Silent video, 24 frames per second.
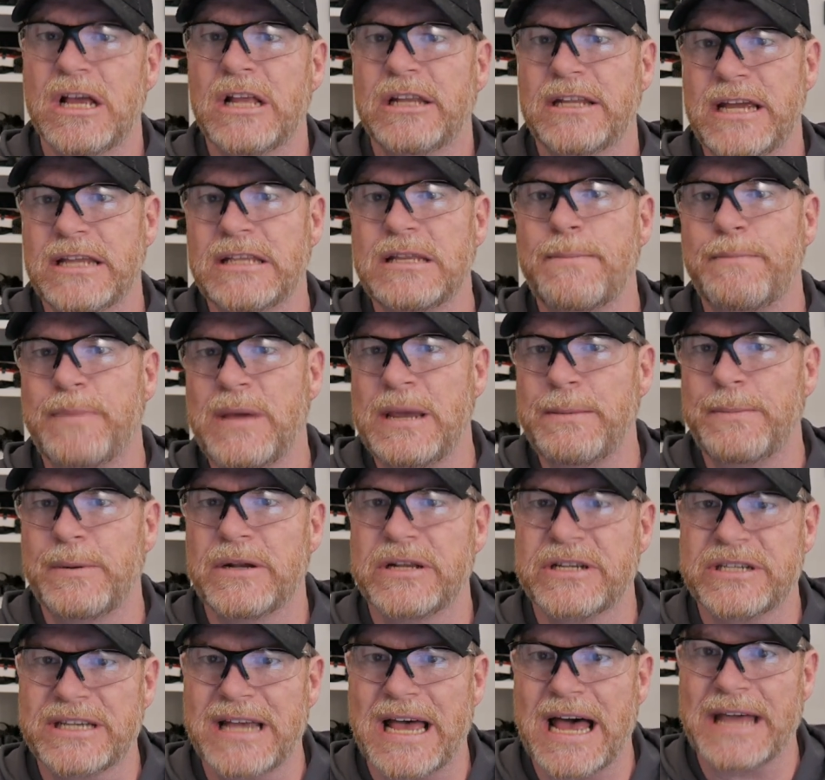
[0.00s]
Let the people
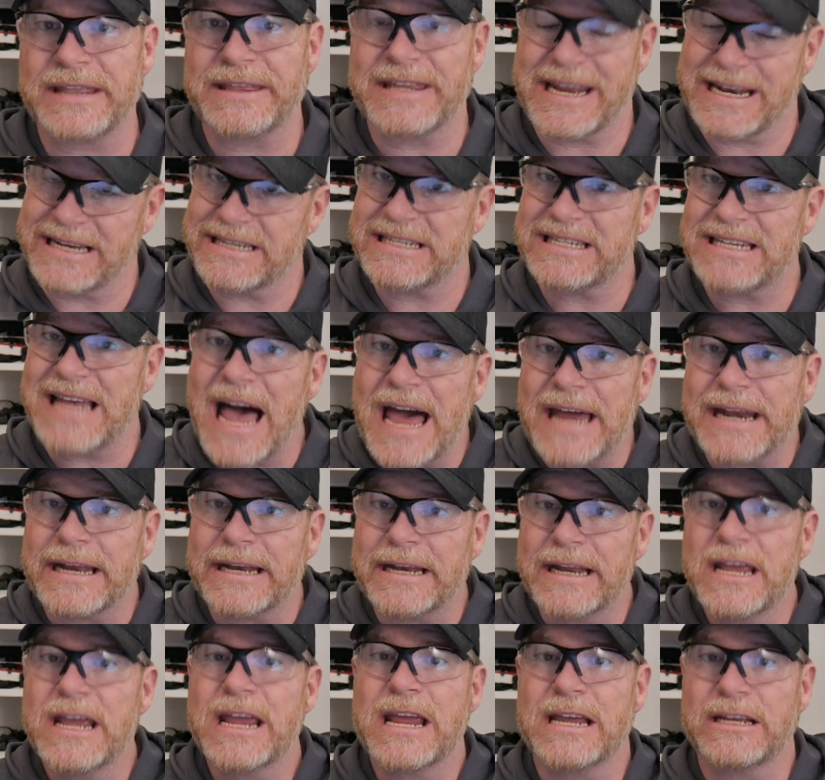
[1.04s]
decide. They
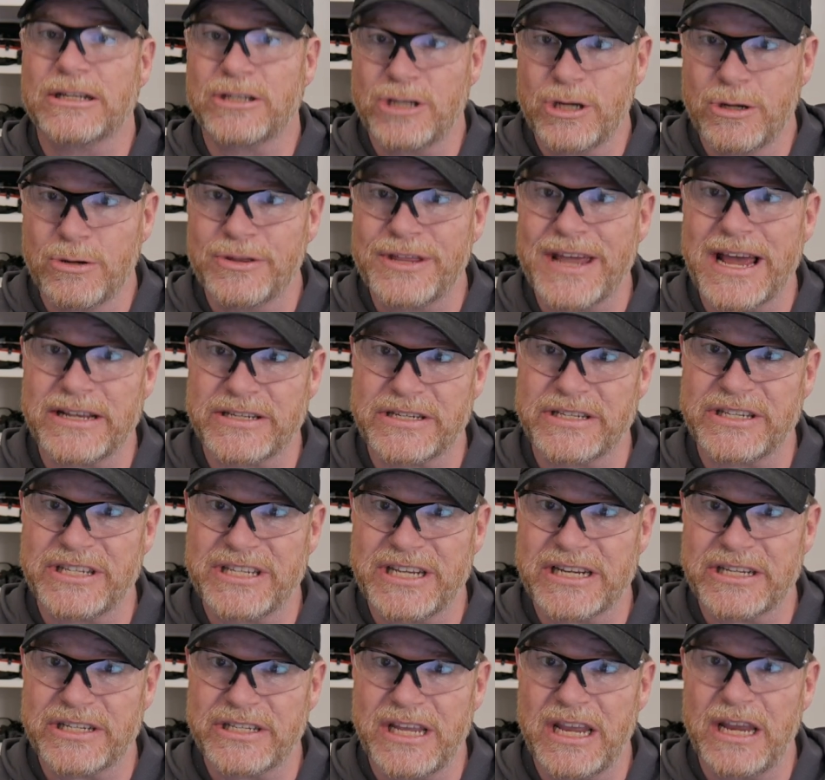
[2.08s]
decided in
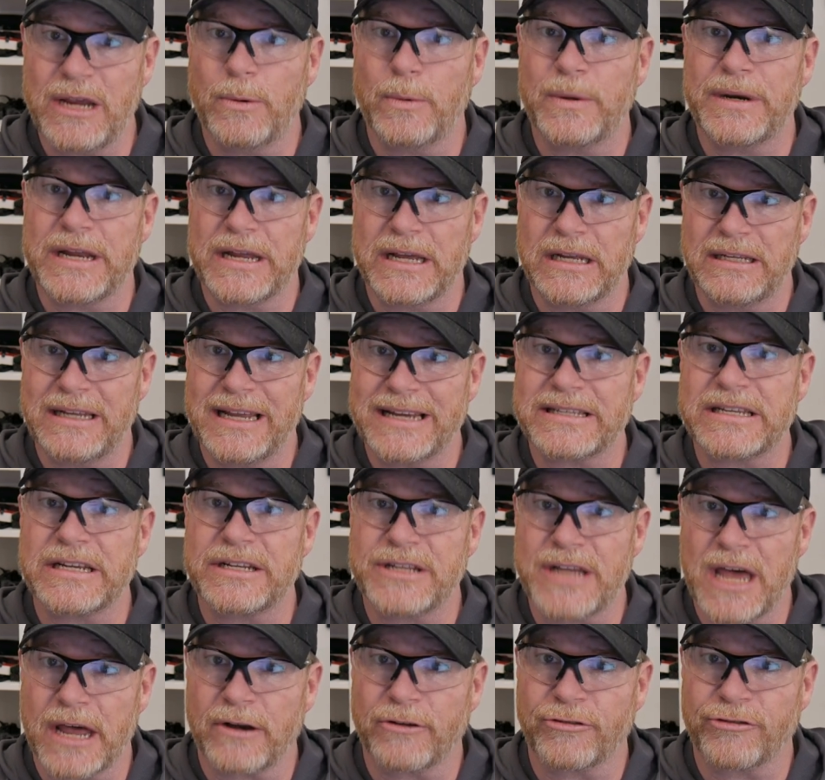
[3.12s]
2016 when he elected
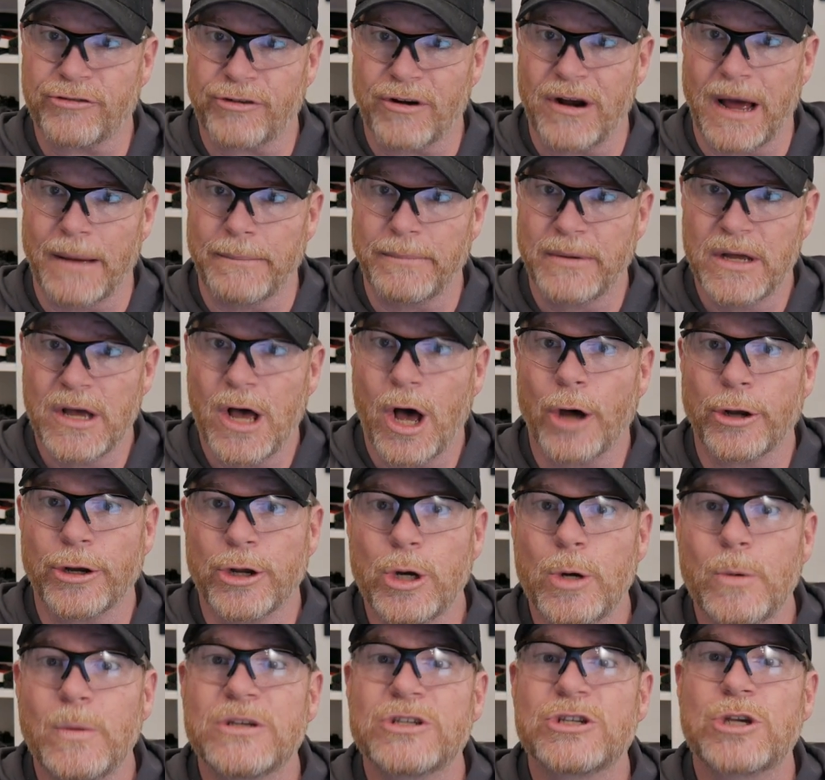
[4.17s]
Donald Trump on
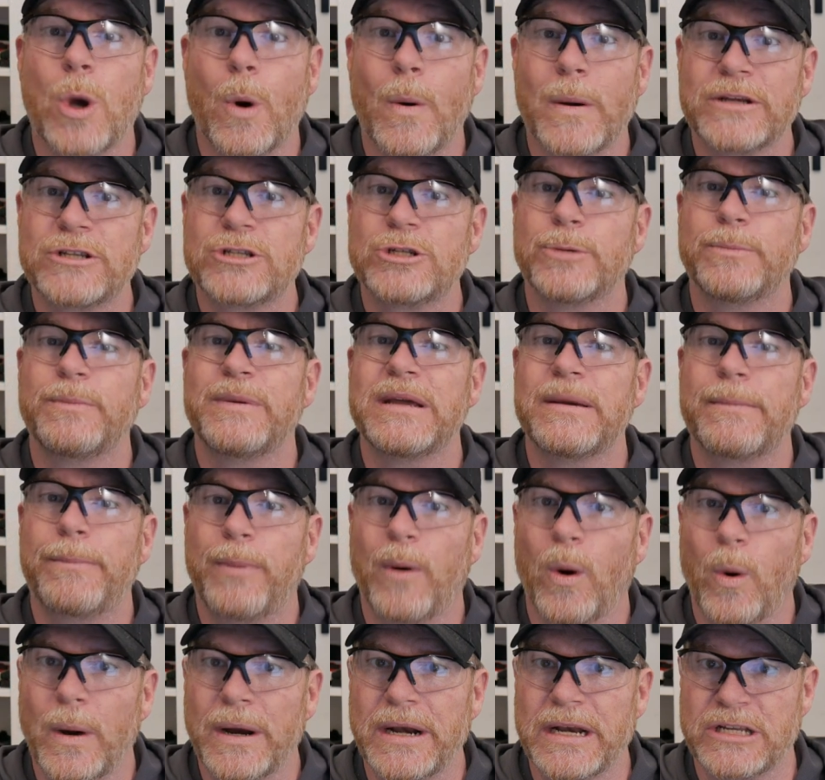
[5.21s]
who was going to be
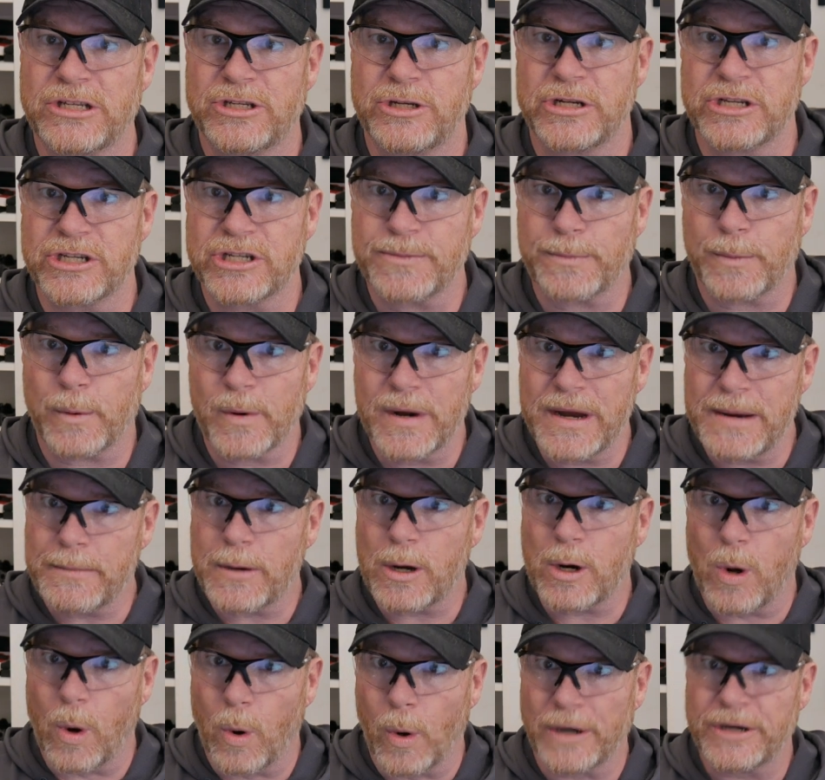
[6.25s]
appointed to the Supreme
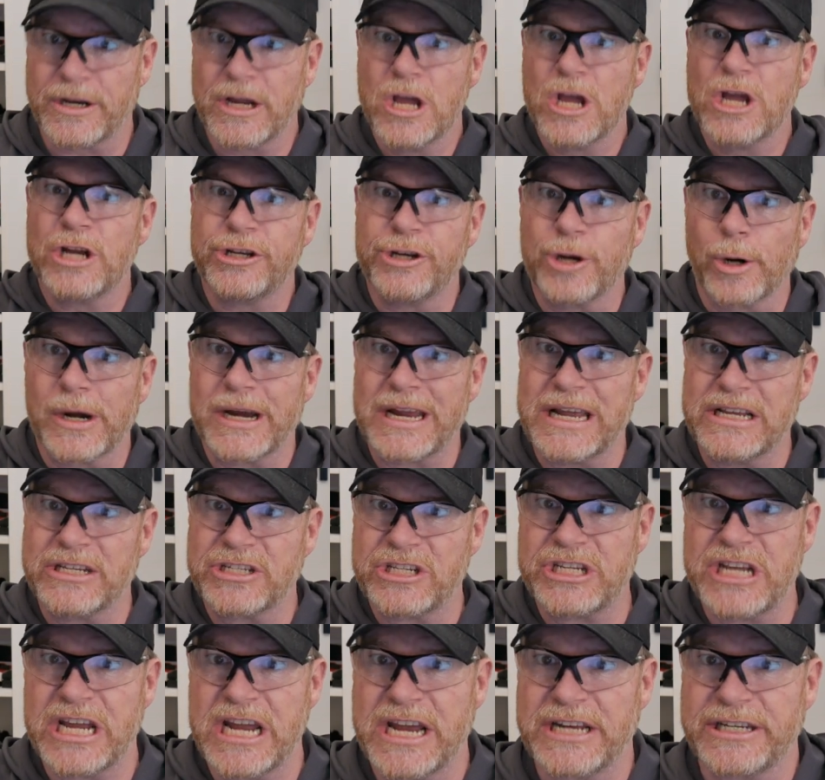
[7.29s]
Court during his
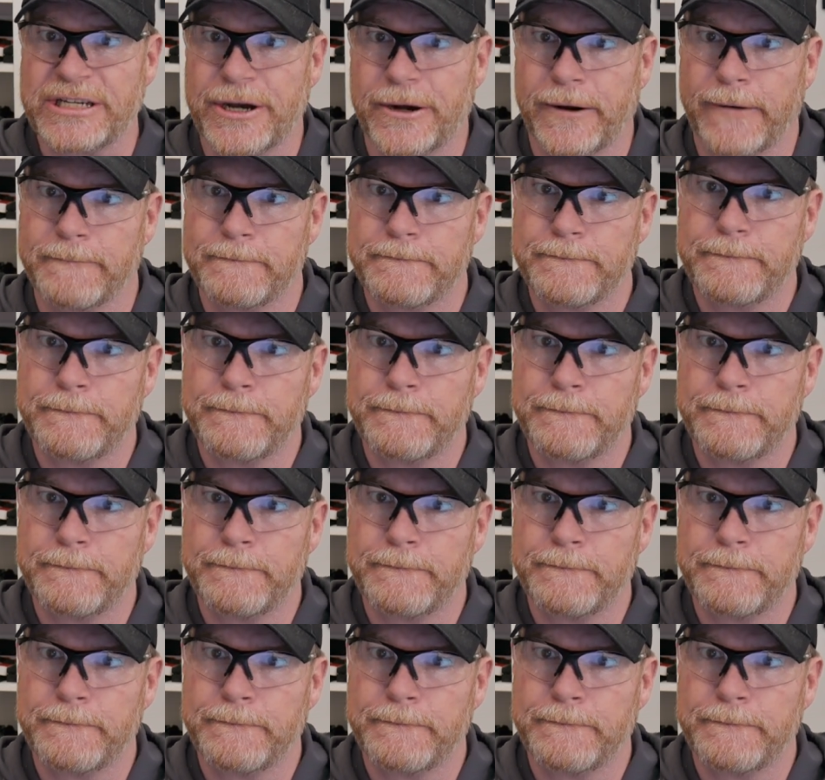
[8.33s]
tenure.